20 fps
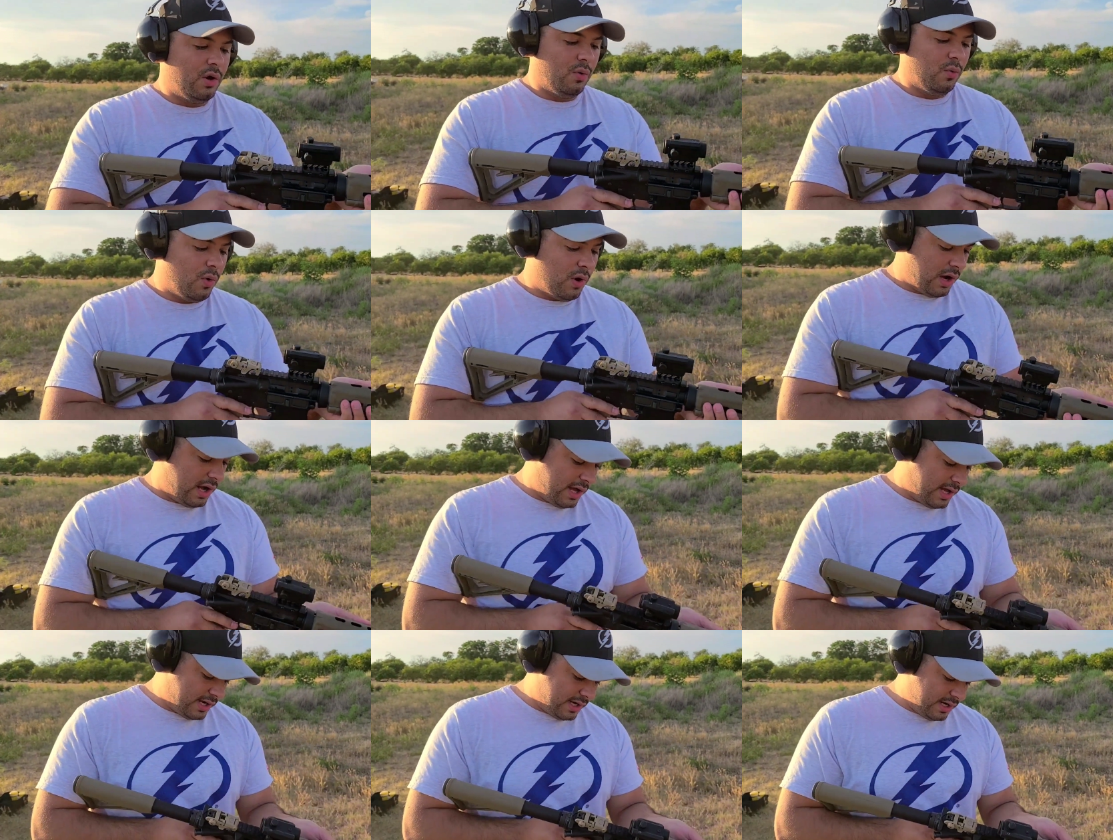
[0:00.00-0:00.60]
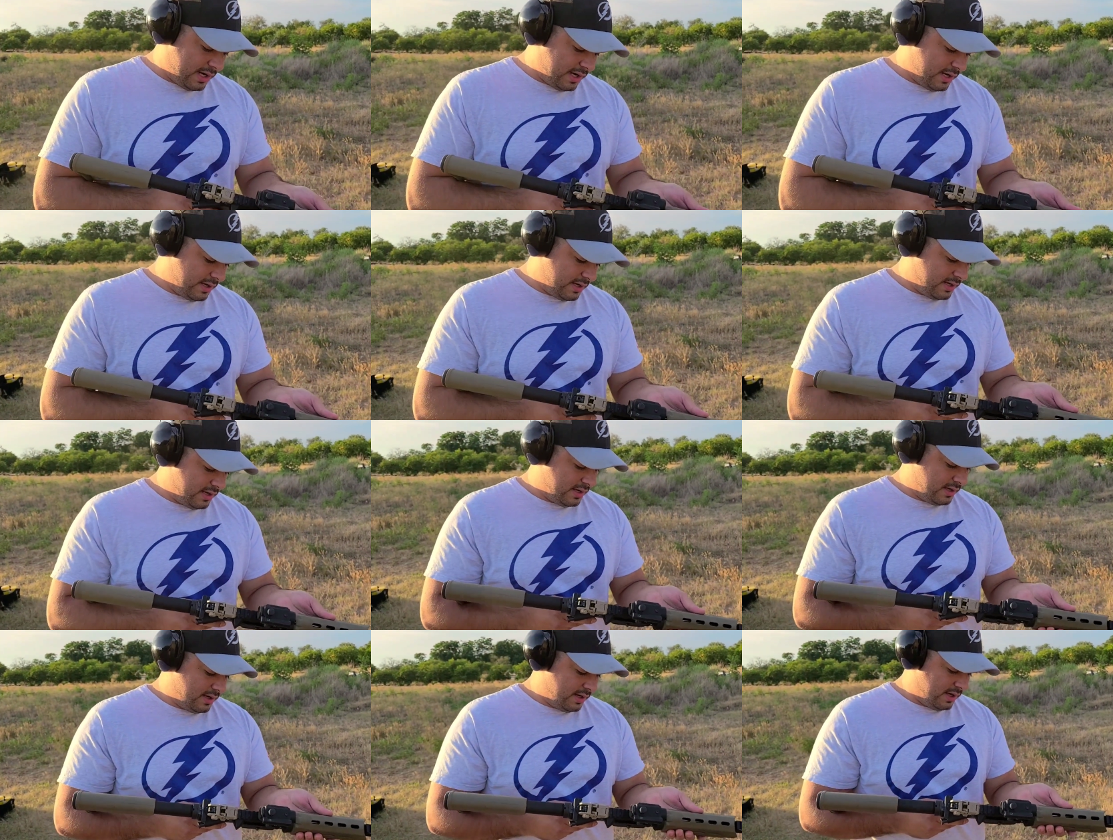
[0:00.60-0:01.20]
One,
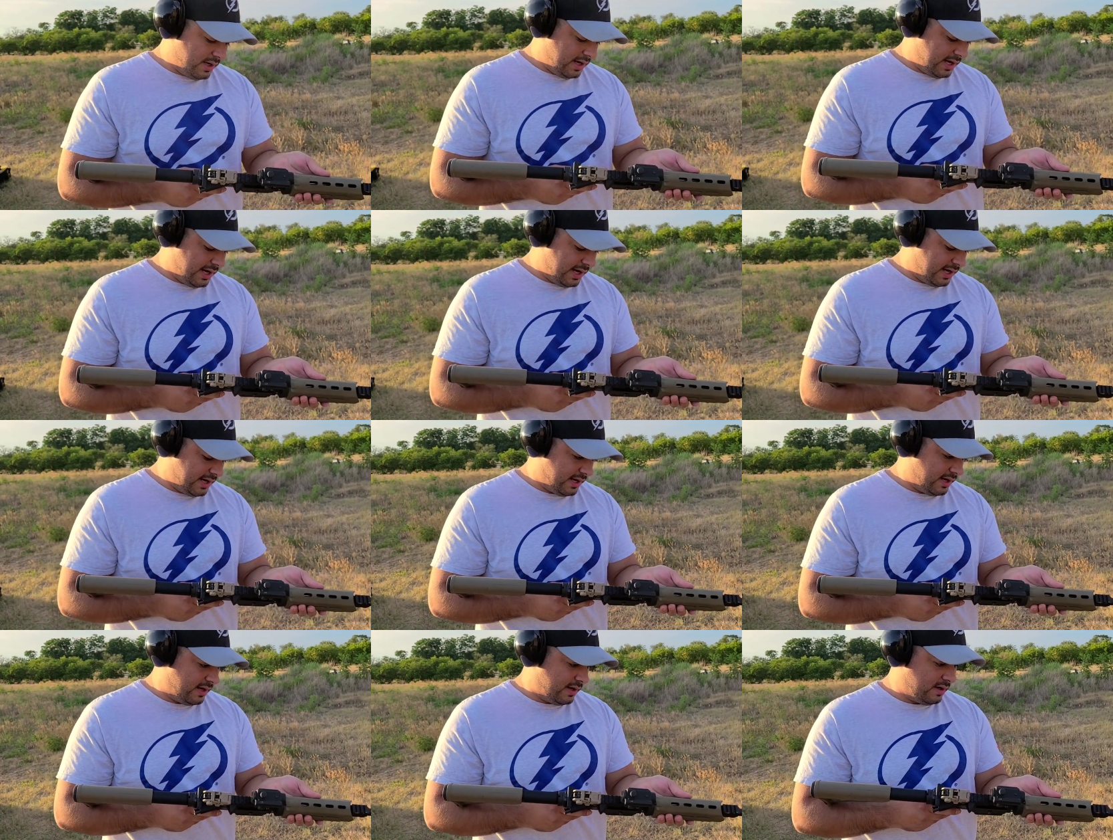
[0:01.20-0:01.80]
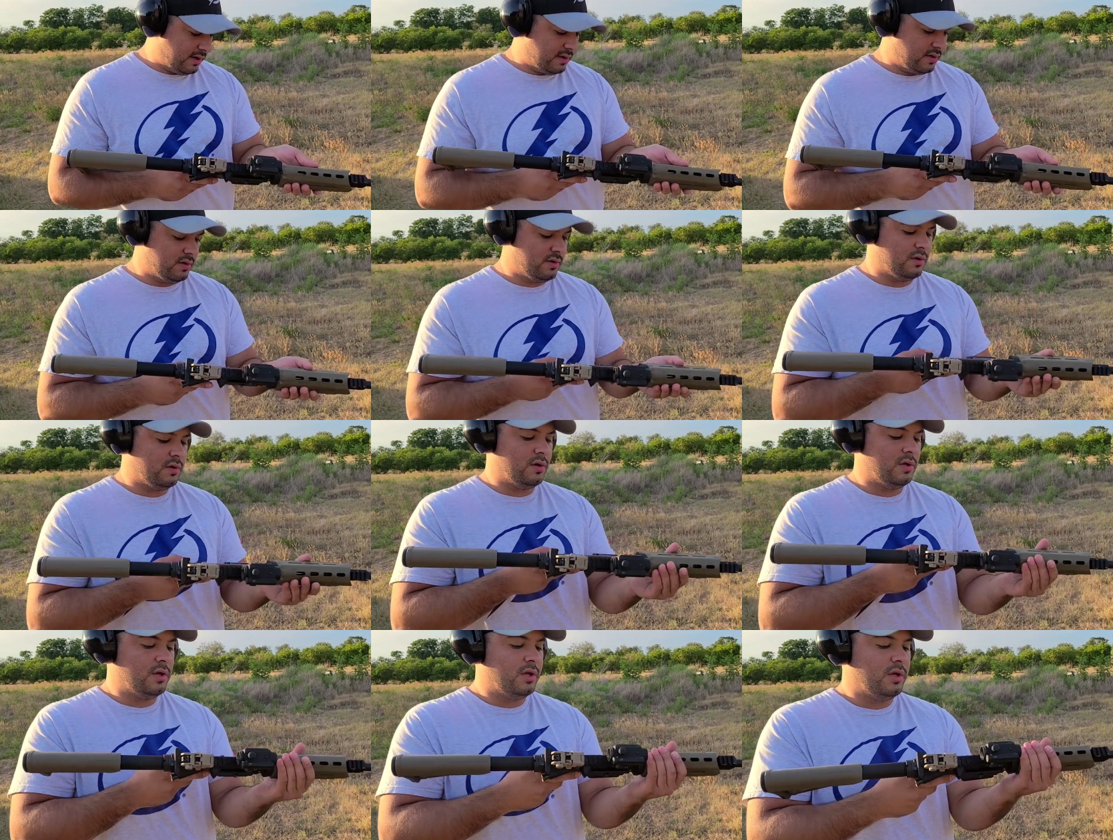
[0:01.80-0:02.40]
if
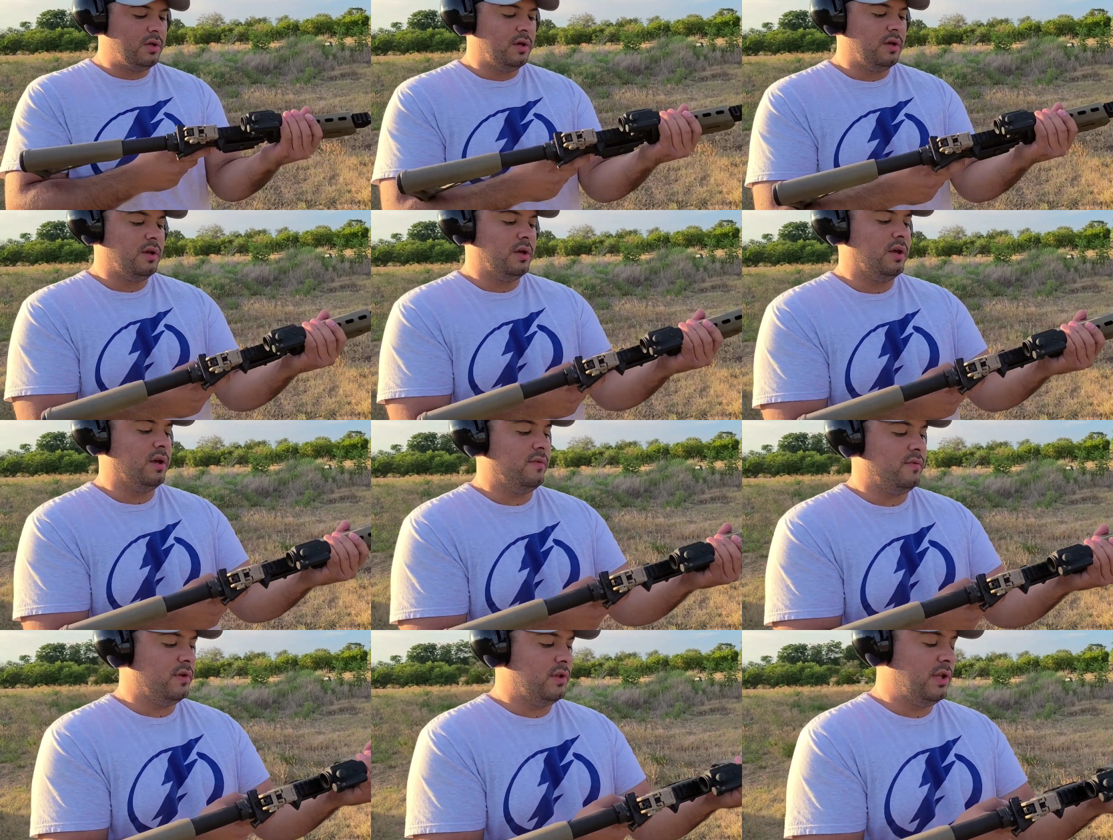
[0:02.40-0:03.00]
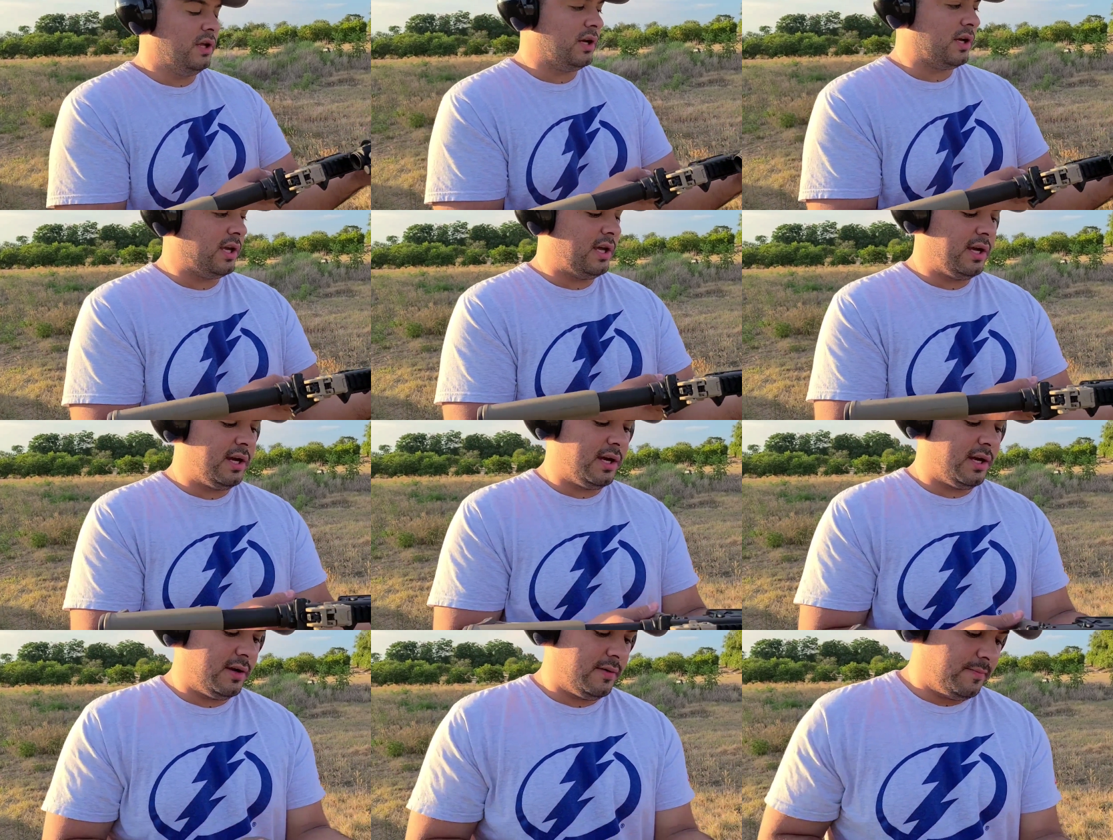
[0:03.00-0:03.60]
you look
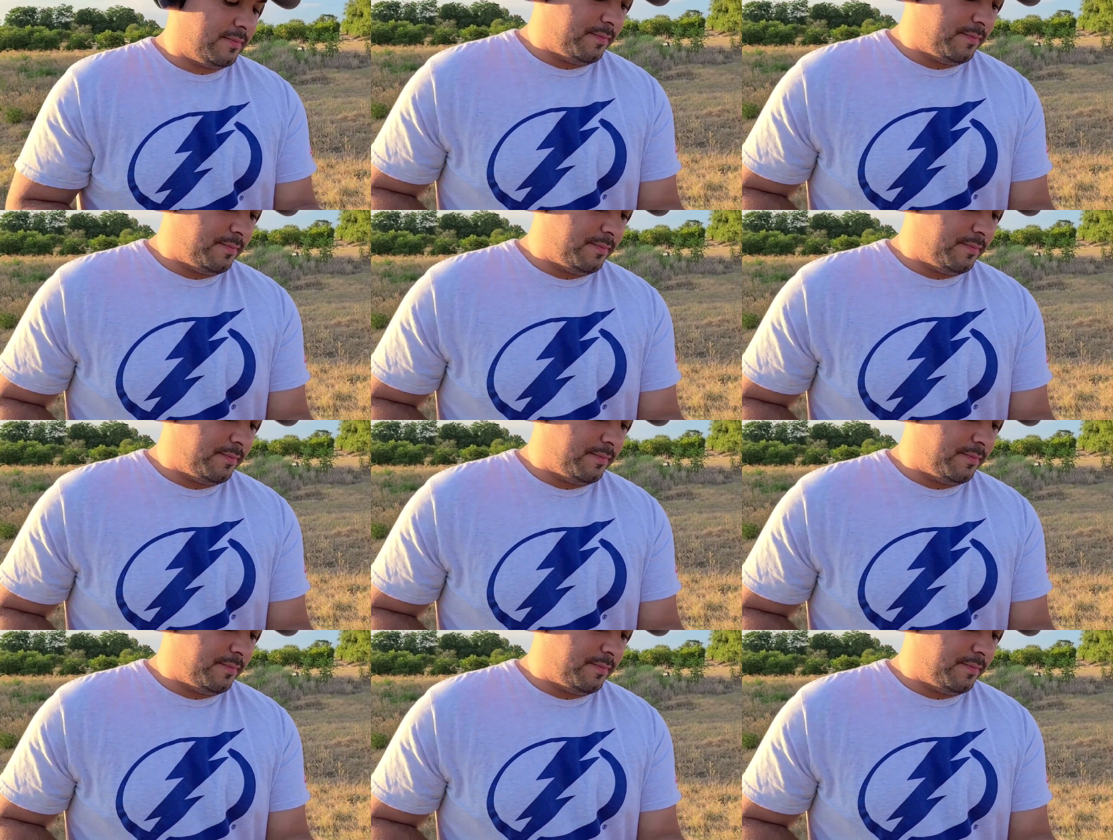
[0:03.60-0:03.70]
here,